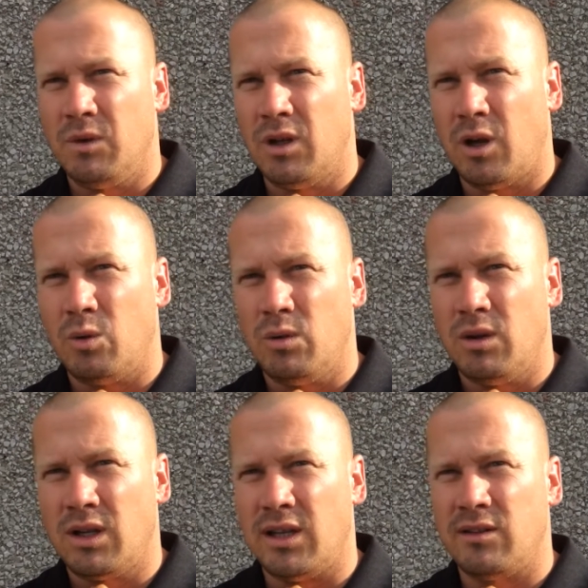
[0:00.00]
we
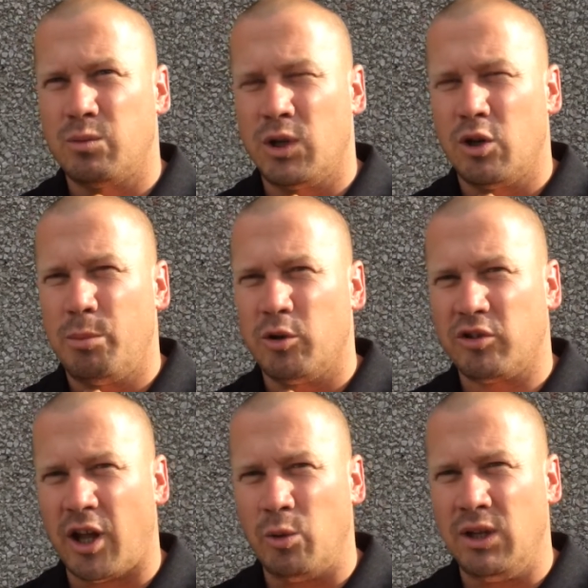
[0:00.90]
could have put
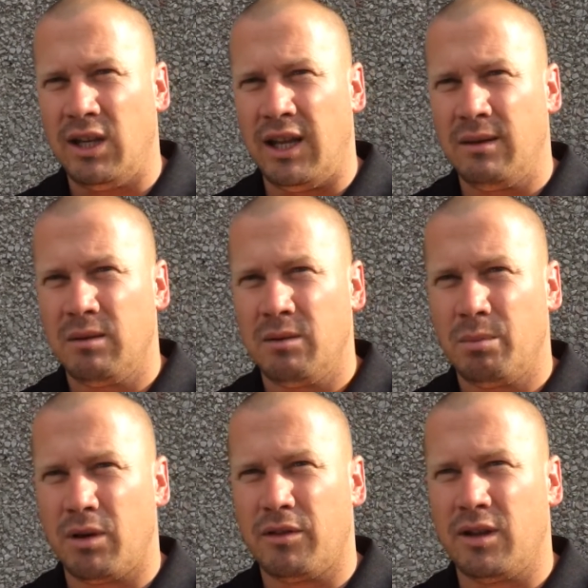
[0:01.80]
Stoney in there,
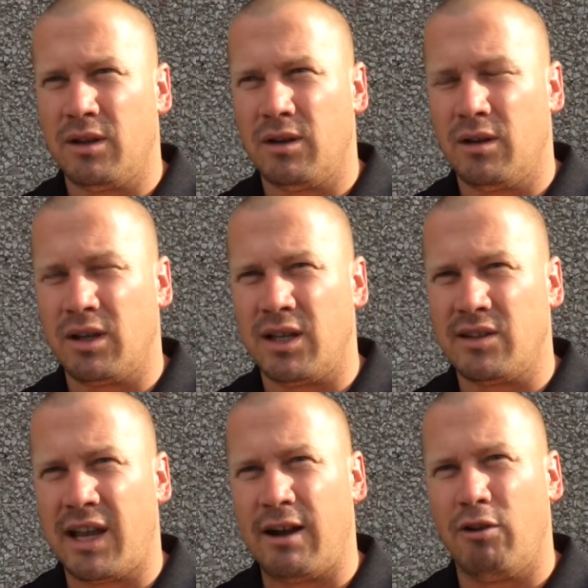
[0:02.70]
but I think
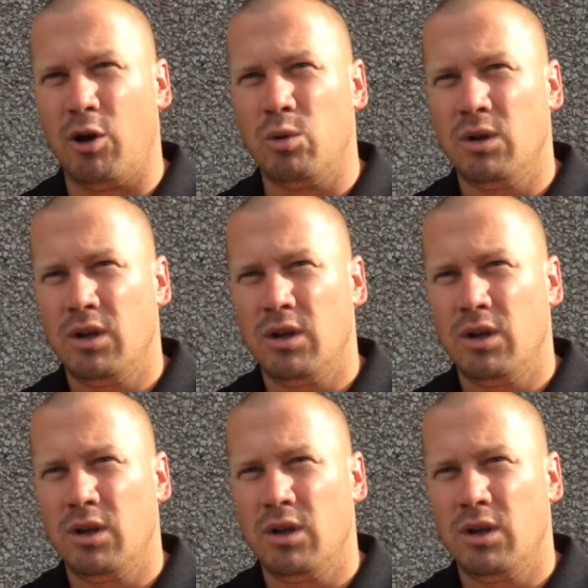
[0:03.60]
against Harrow,